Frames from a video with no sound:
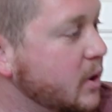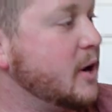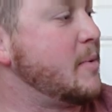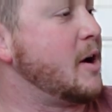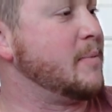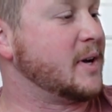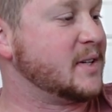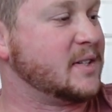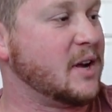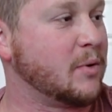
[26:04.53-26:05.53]
worried about
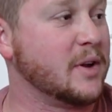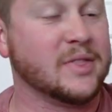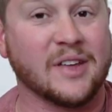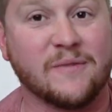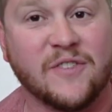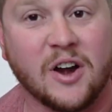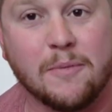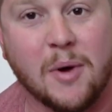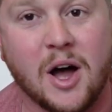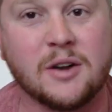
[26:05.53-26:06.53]
because they were in the
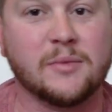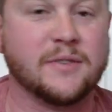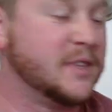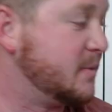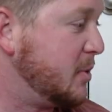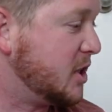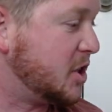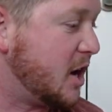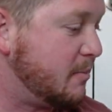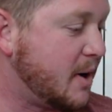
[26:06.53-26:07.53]
very bottom of this big
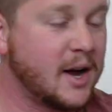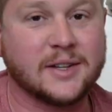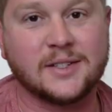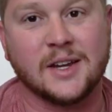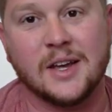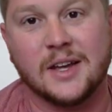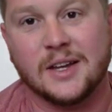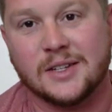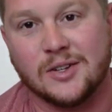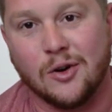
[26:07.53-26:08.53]
giant box.
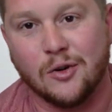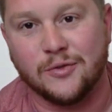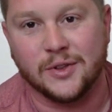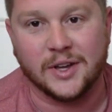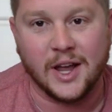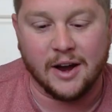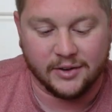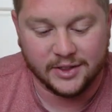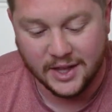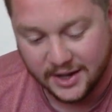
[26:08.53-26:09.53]
So hopefully
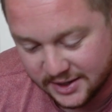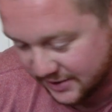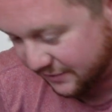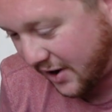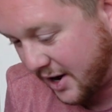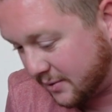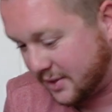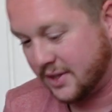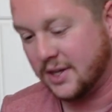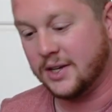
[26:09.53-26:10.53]
everything is fine
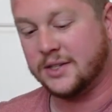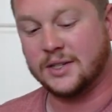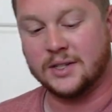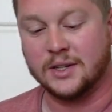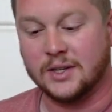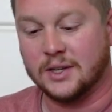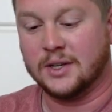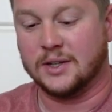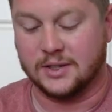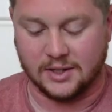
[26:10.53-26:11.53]
with these.
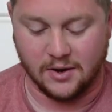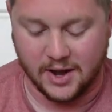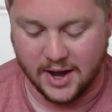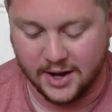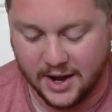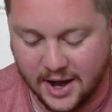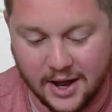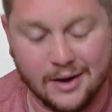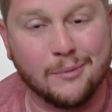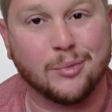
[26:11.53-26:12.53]
Let's go ahead
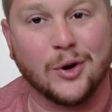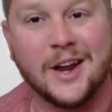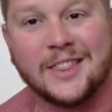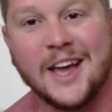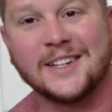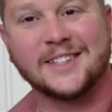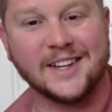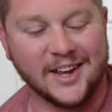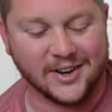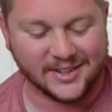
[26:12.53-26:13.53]
and break that
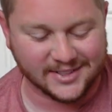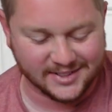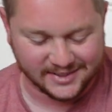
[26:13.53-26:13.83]
seal.